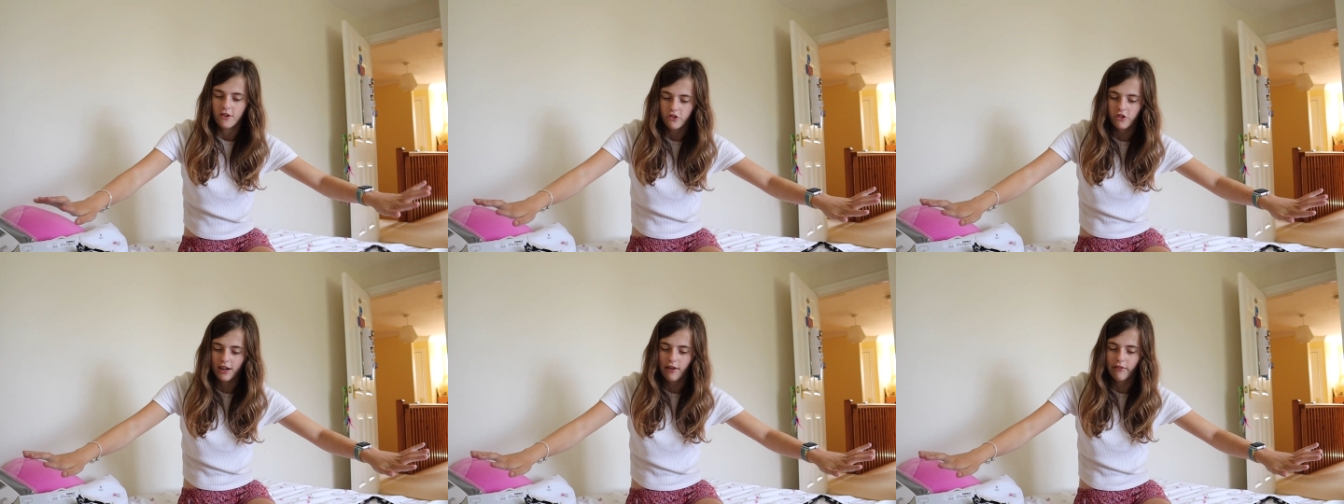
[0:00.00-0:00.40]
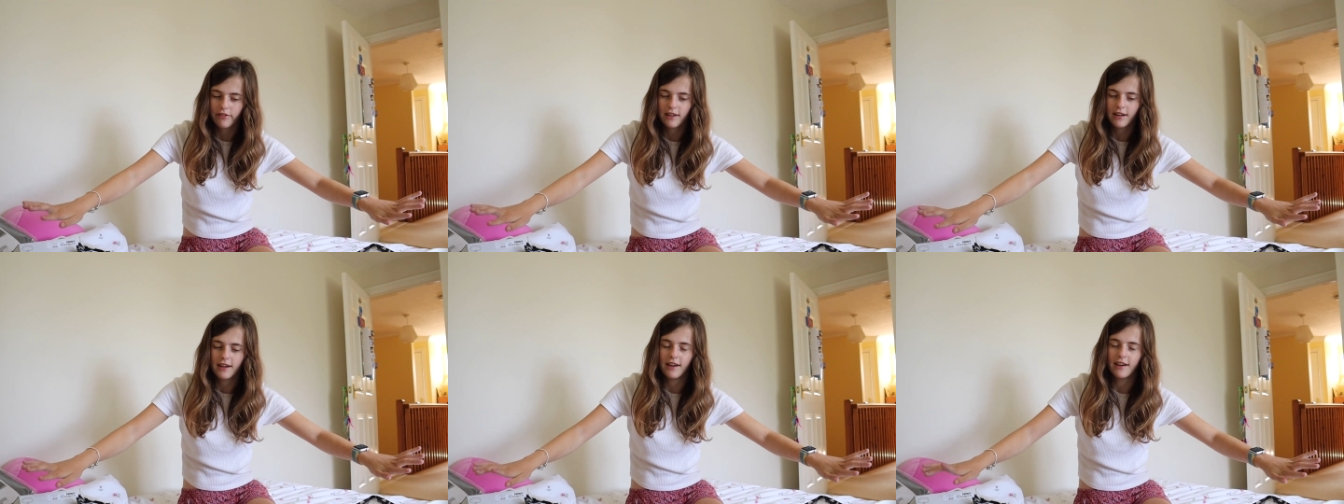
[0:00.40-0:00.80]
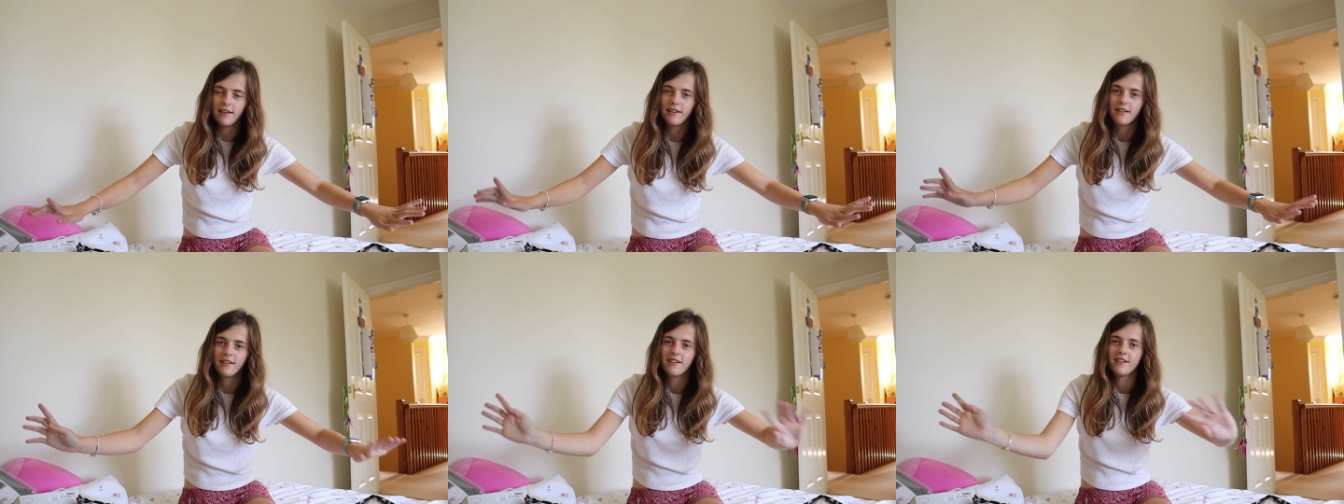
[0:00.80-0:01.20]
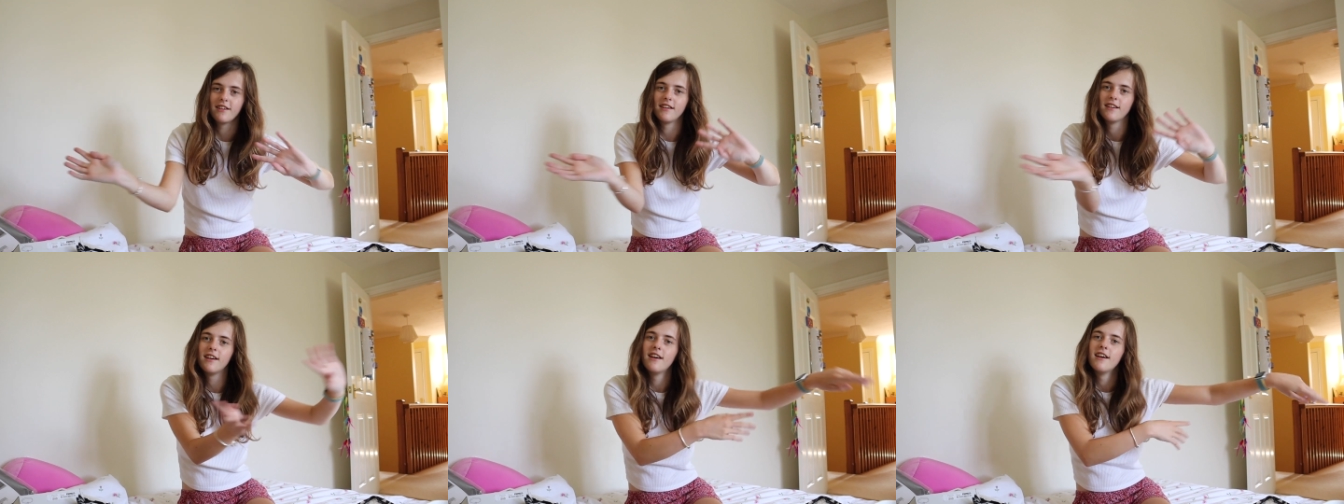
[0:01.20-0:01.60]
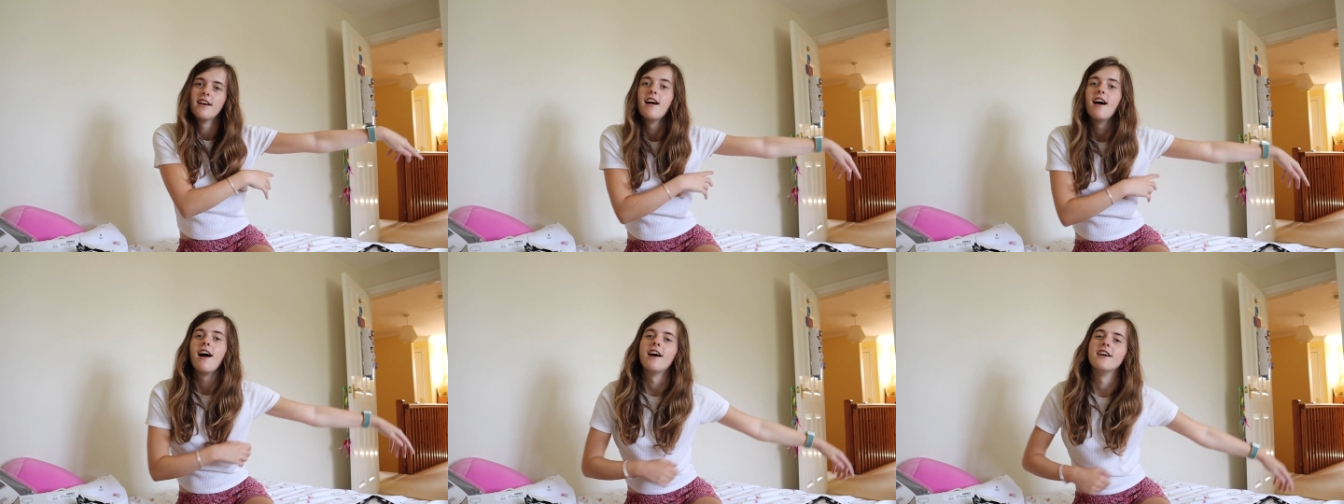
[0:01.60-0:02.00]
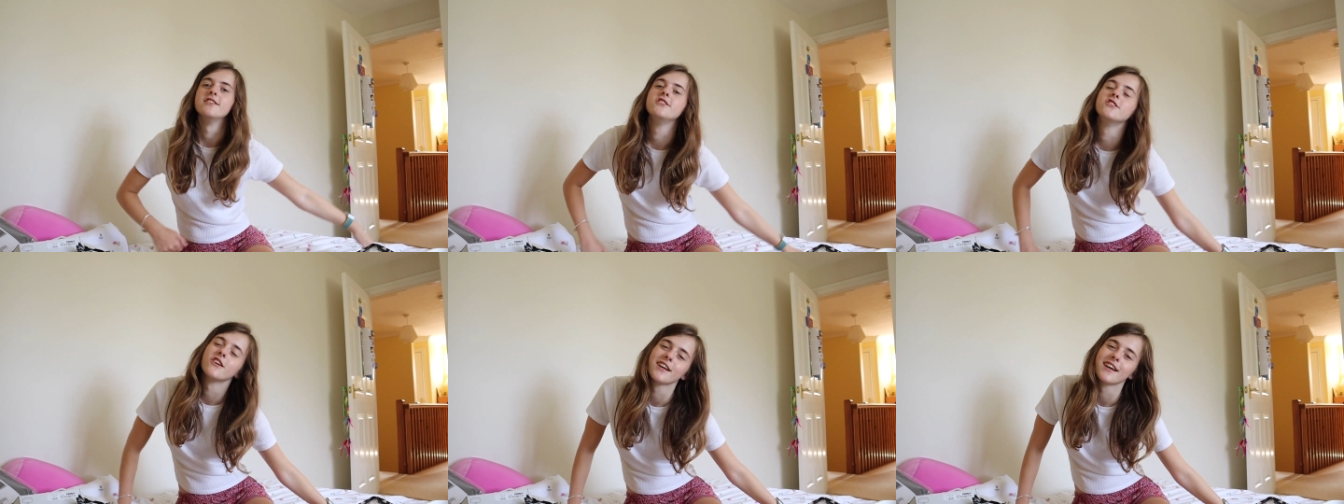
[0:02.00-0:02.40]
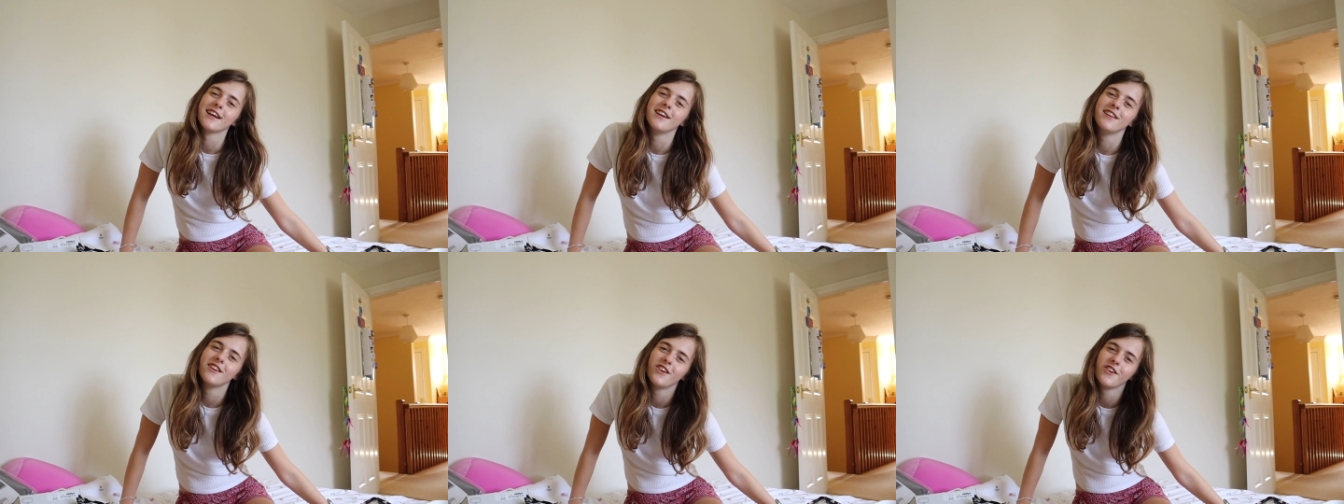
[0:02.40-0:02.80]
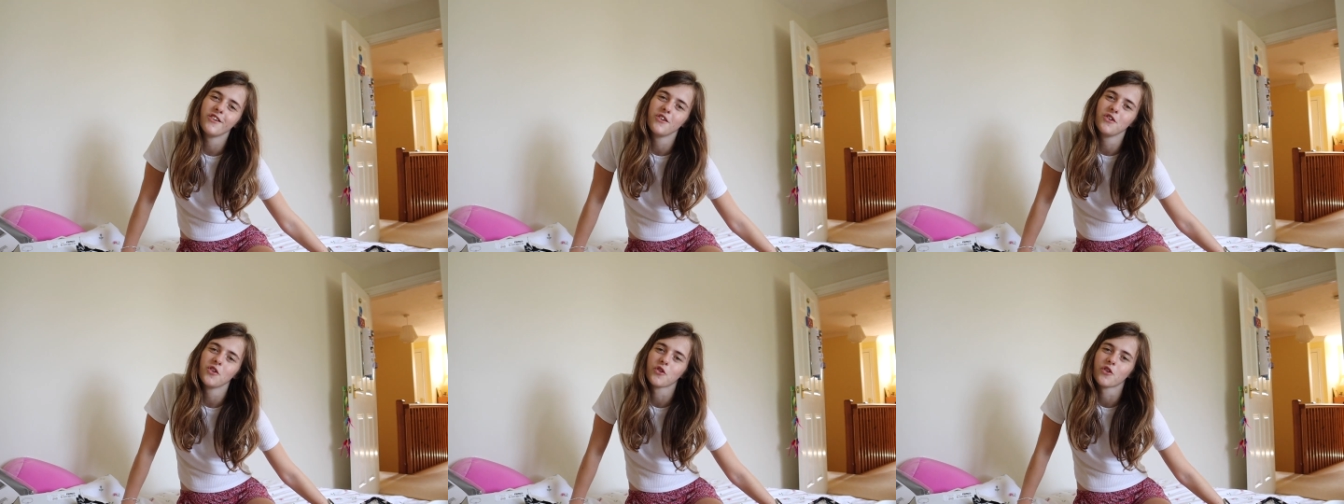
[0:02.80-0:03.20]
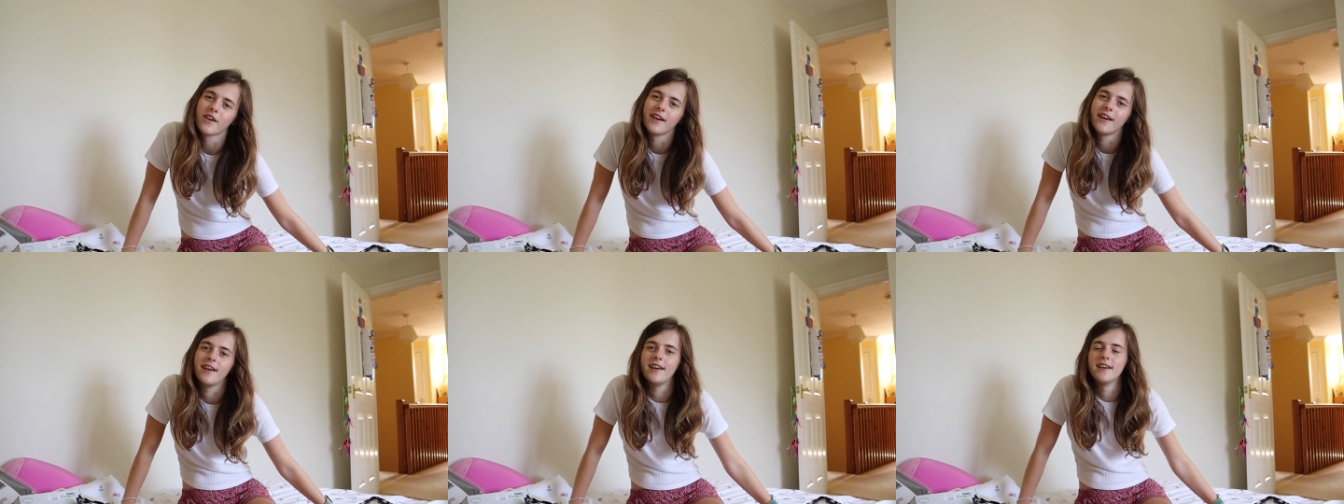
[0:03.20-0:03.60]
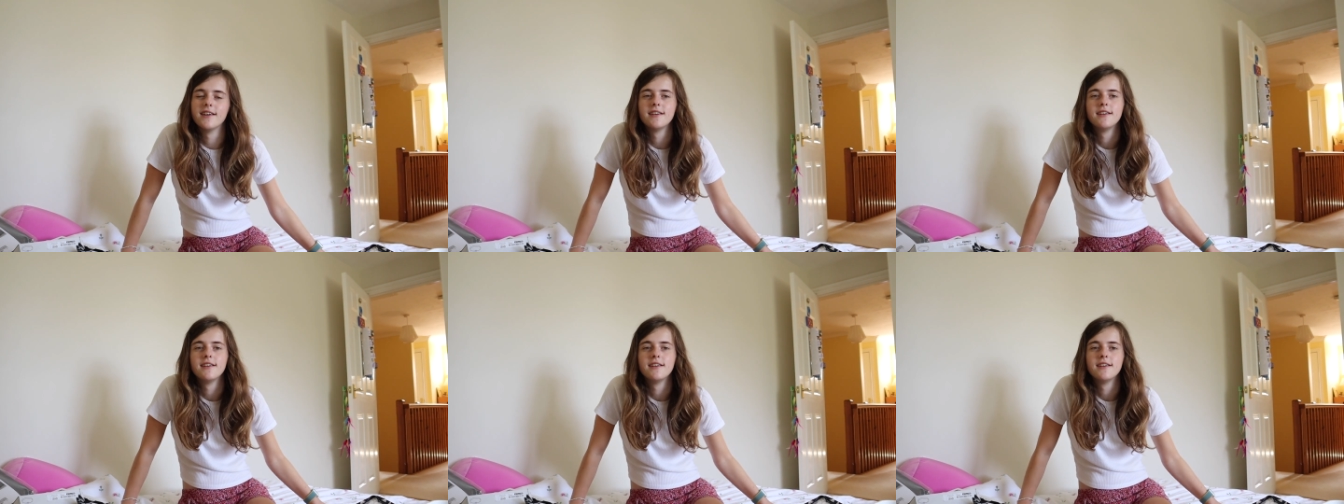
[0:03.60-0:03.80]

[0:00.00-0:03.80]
chuck everything in and chuck it in the laundry,